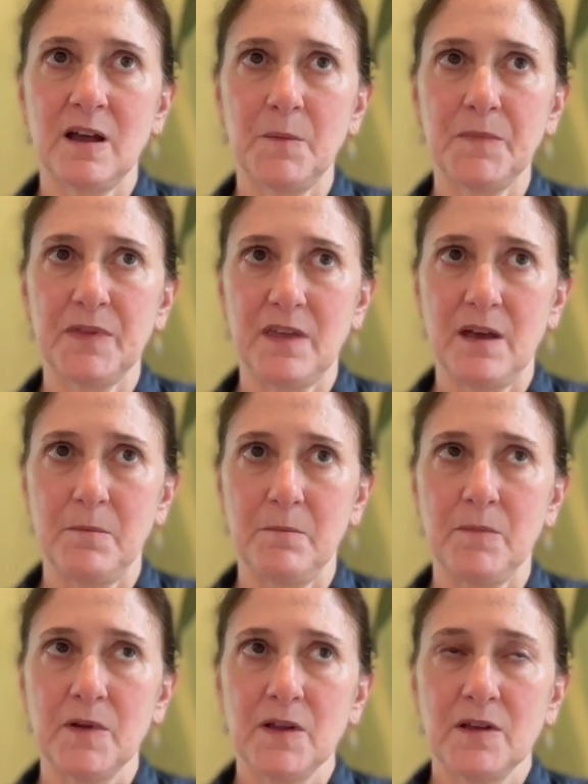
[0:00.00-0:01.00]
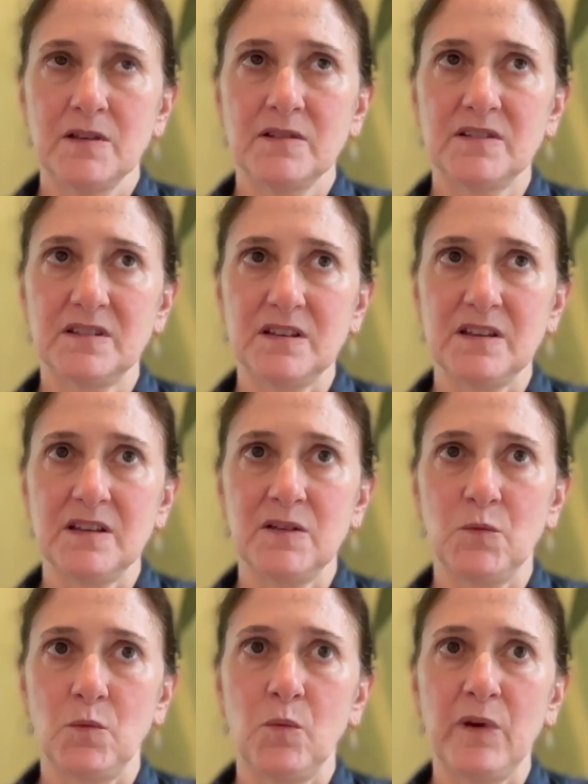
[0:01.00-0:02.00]
help them
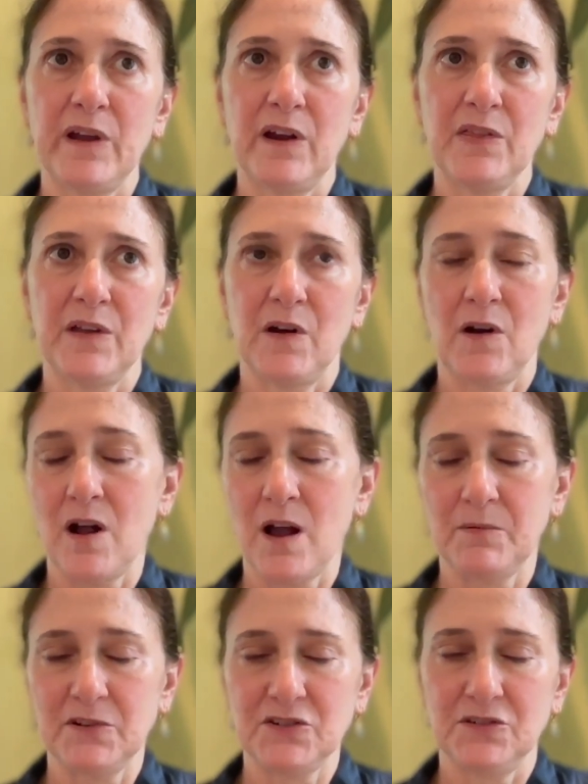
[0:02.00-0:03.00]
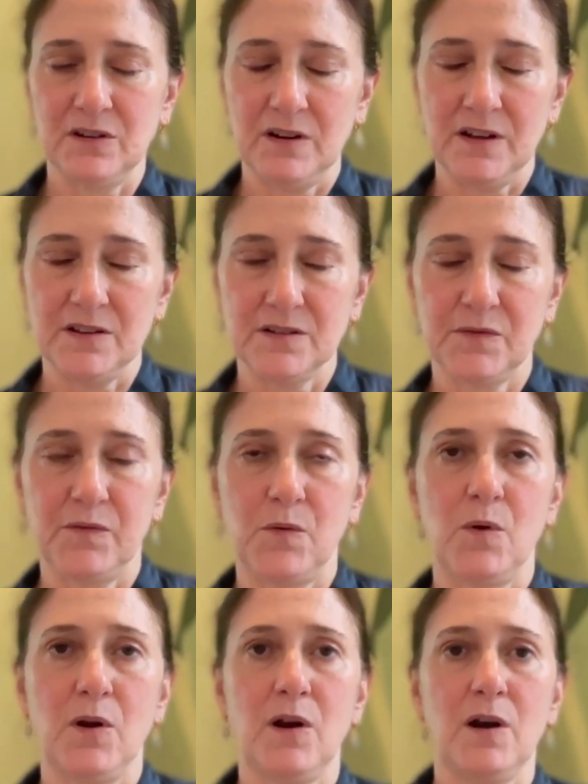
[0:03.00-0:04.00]
see mm-hmm. where there are opportunities
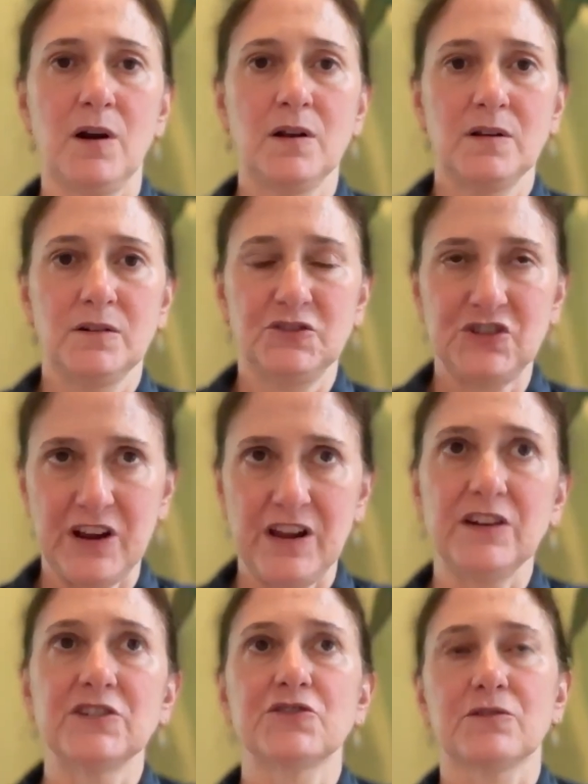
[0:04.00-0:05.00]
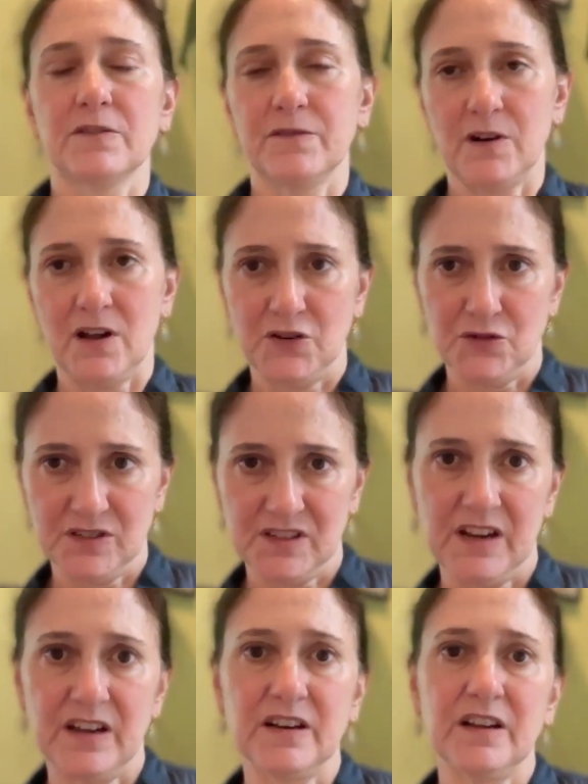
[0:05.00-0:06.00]
for change or for
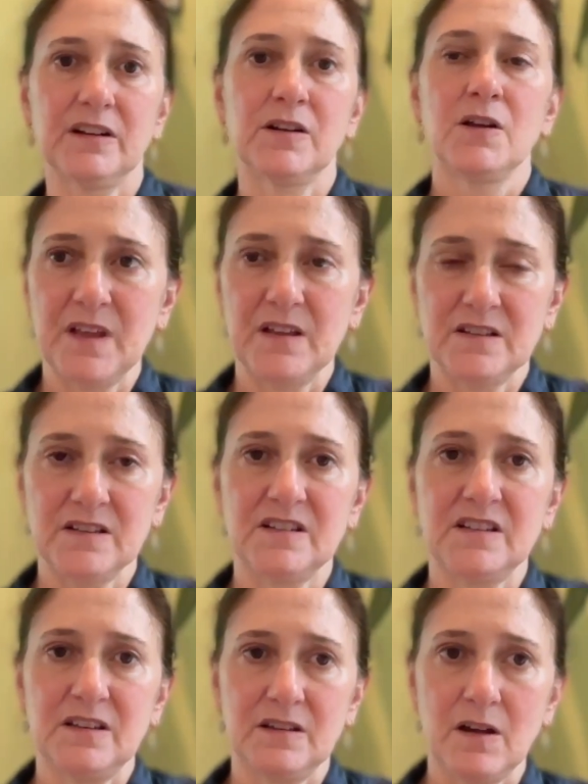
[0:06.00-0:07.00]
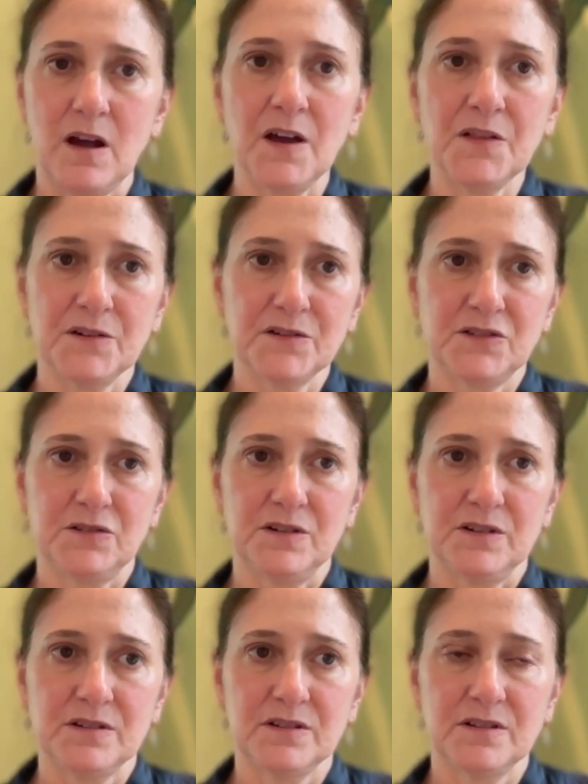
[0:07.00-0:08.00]
understanding and to see other
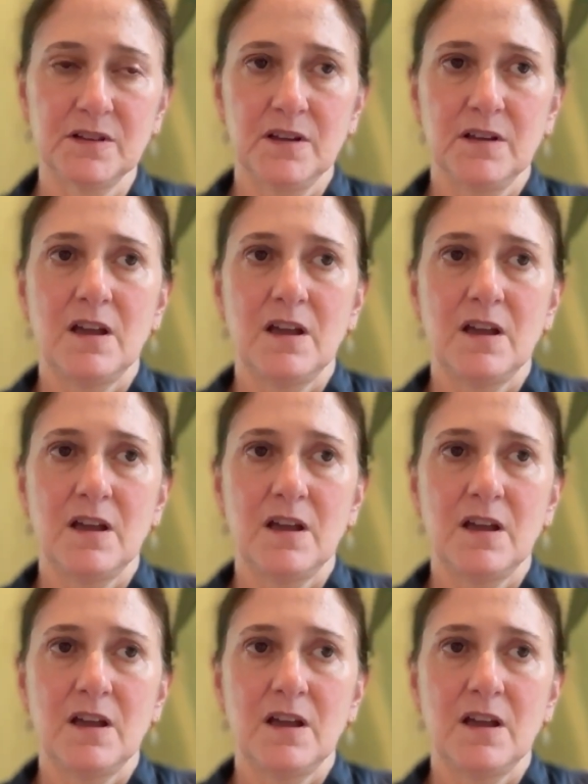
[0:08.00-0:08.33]
students